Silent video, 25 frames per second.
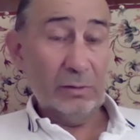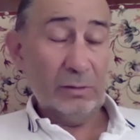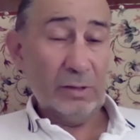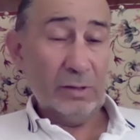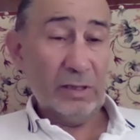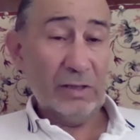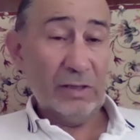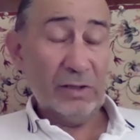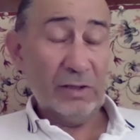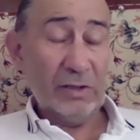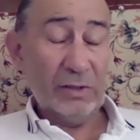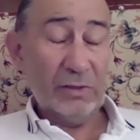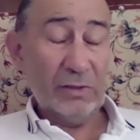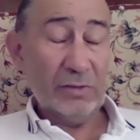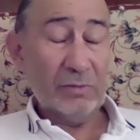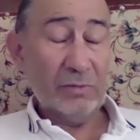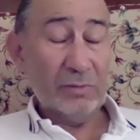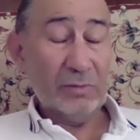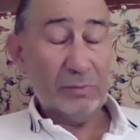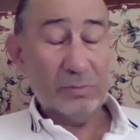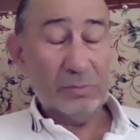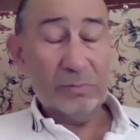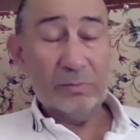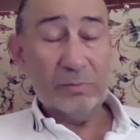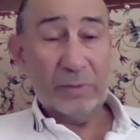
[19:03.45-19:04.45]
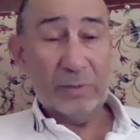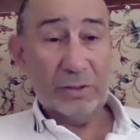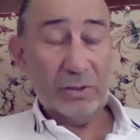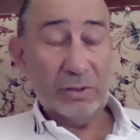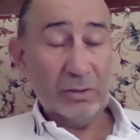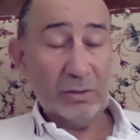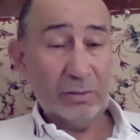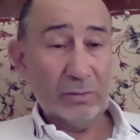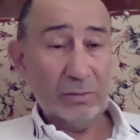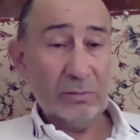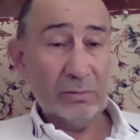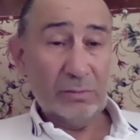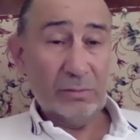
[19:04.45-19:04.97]
Hundreds, but
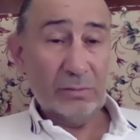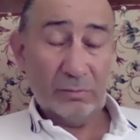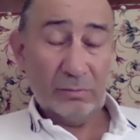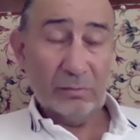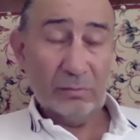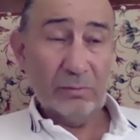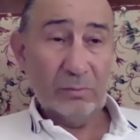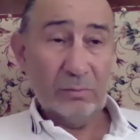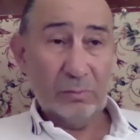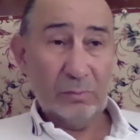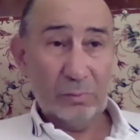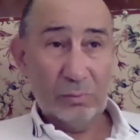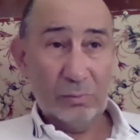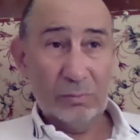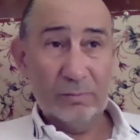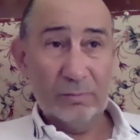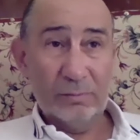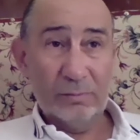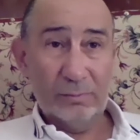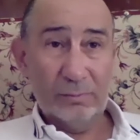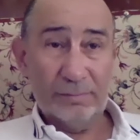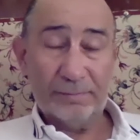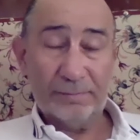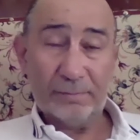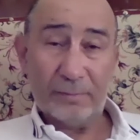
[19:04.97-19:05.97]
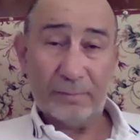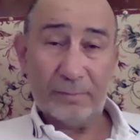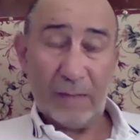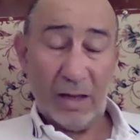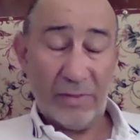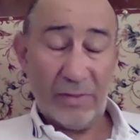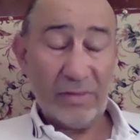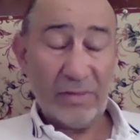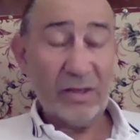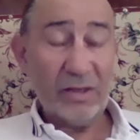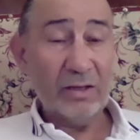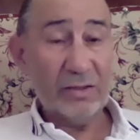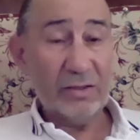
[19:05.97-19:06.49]
I
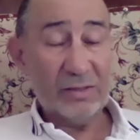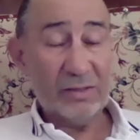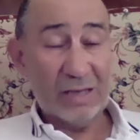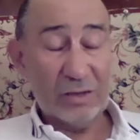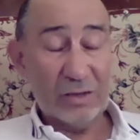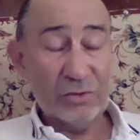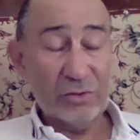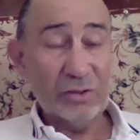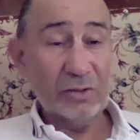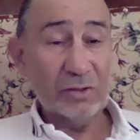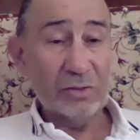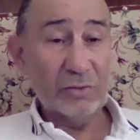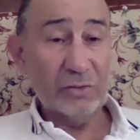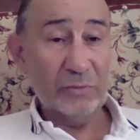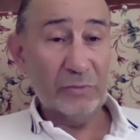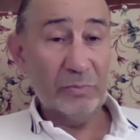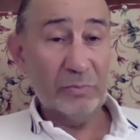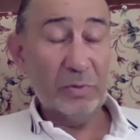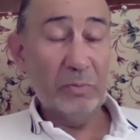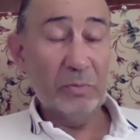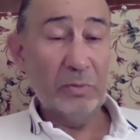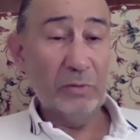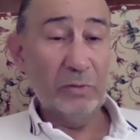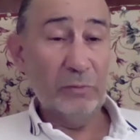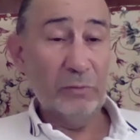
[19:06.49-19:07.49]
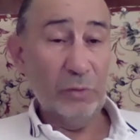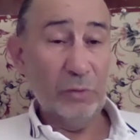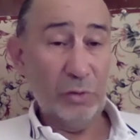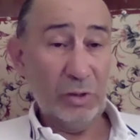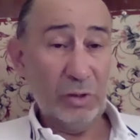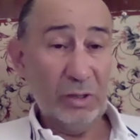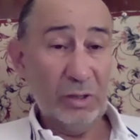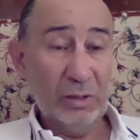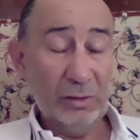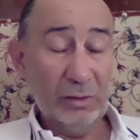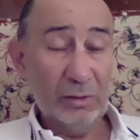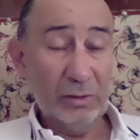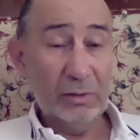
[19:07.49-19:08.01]
think thousands of people were
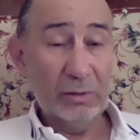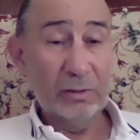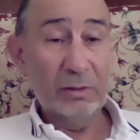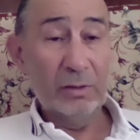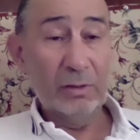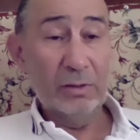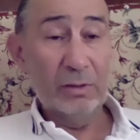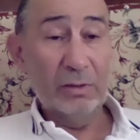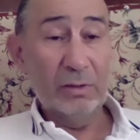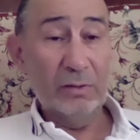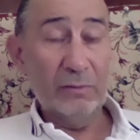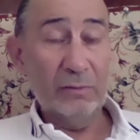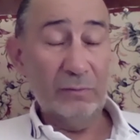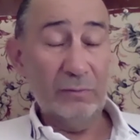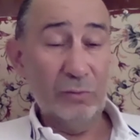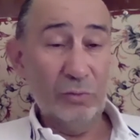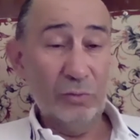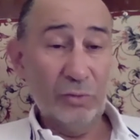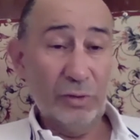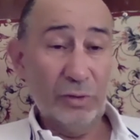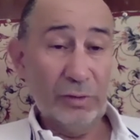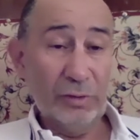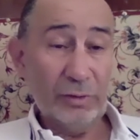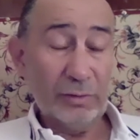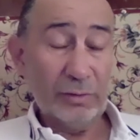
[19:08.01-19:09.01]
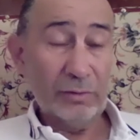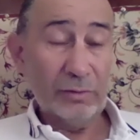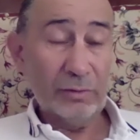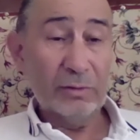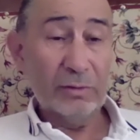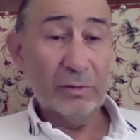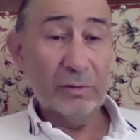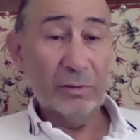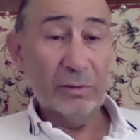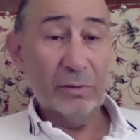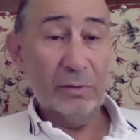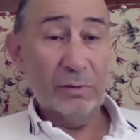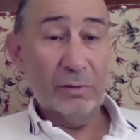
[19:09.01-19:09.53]
killed, wounded.
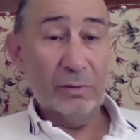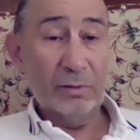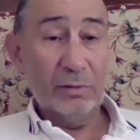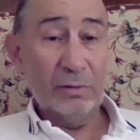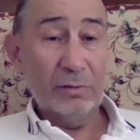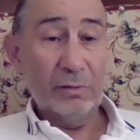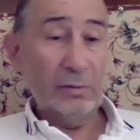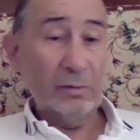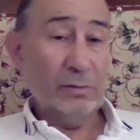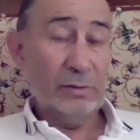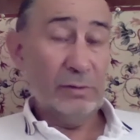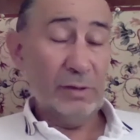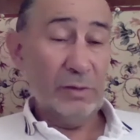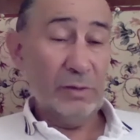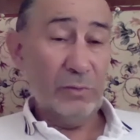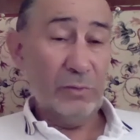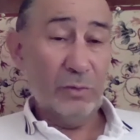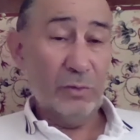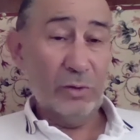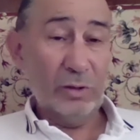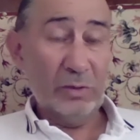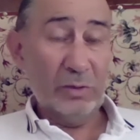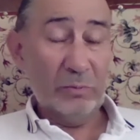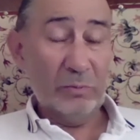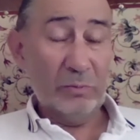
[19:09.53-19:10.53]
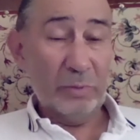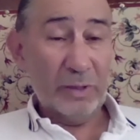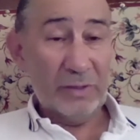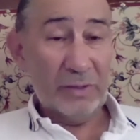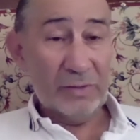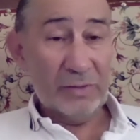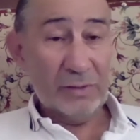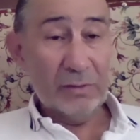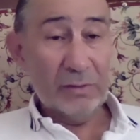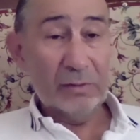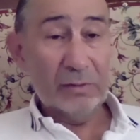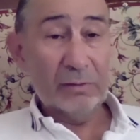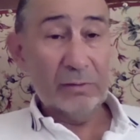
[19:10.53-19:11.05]
They were in
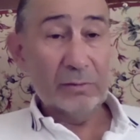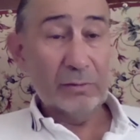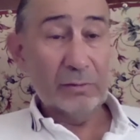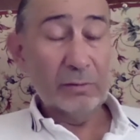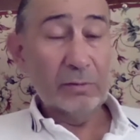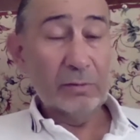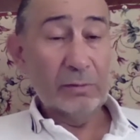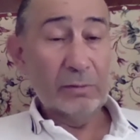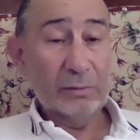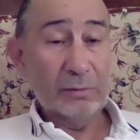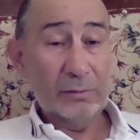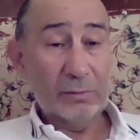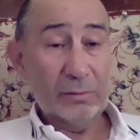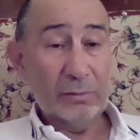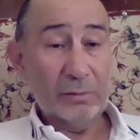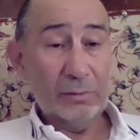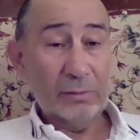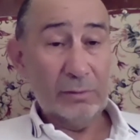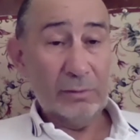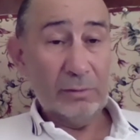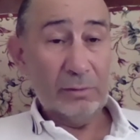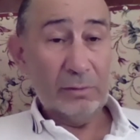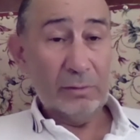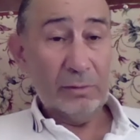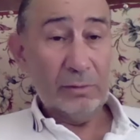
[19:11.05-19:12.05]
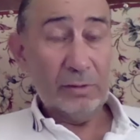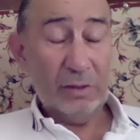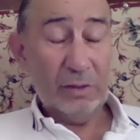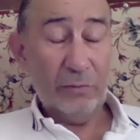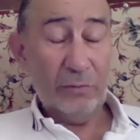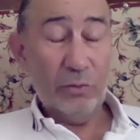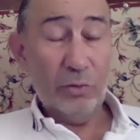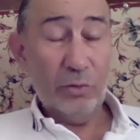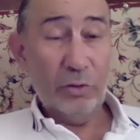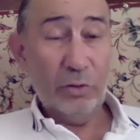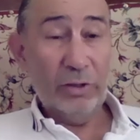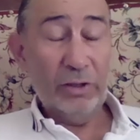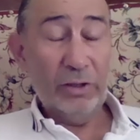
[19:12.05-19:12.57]
prison. They
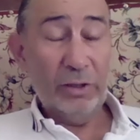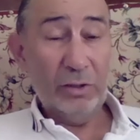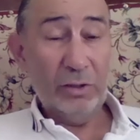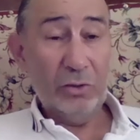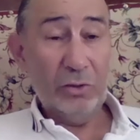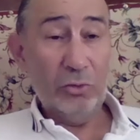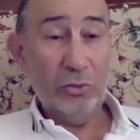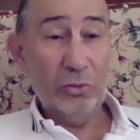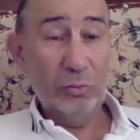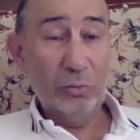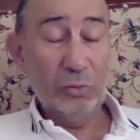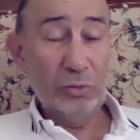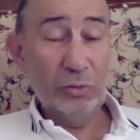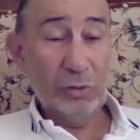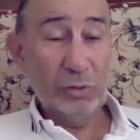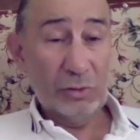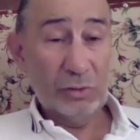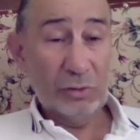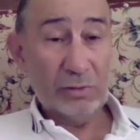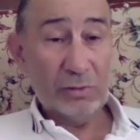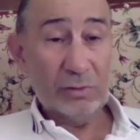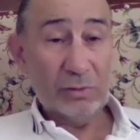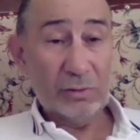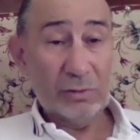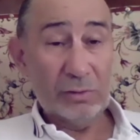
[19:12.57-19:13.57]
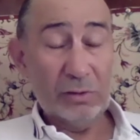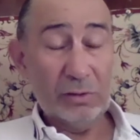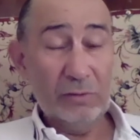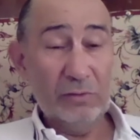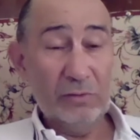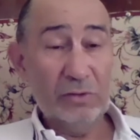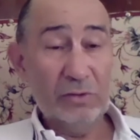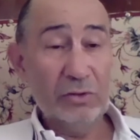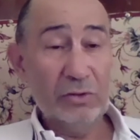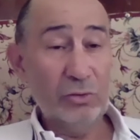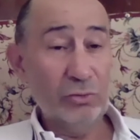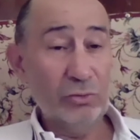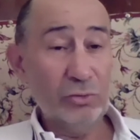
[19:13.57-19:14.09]
were again communists,
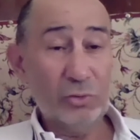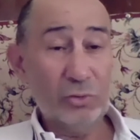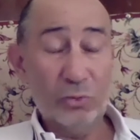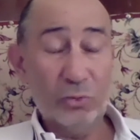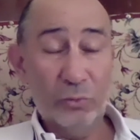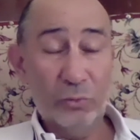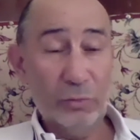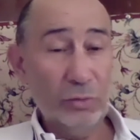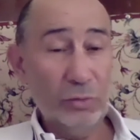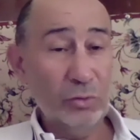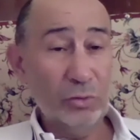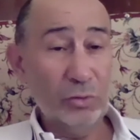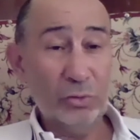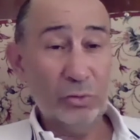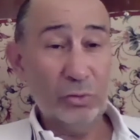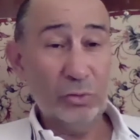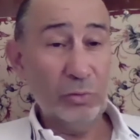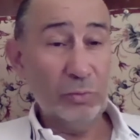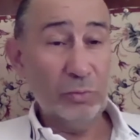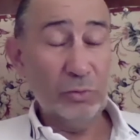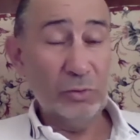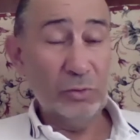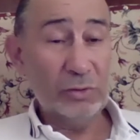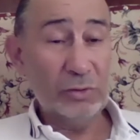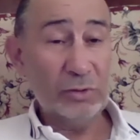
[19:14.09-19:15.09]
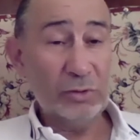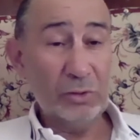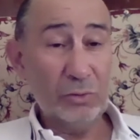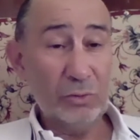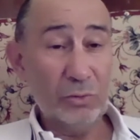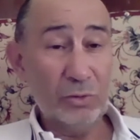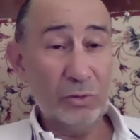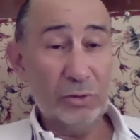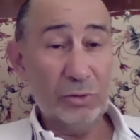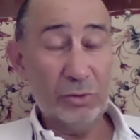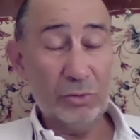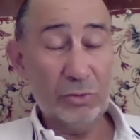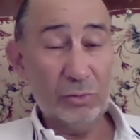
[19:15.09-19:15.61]
even those who were not communists
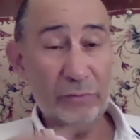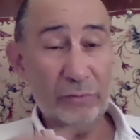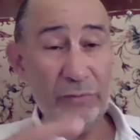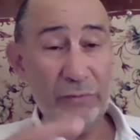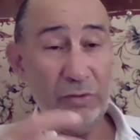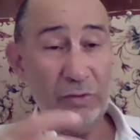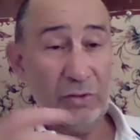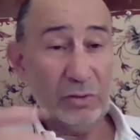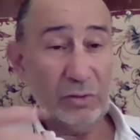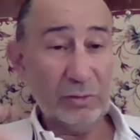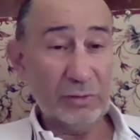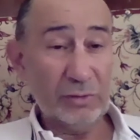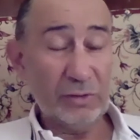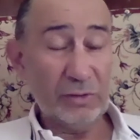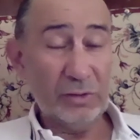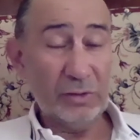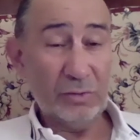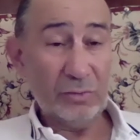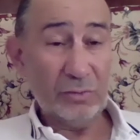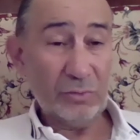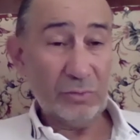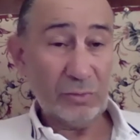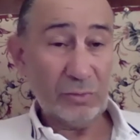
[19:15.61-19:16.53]
according to official status.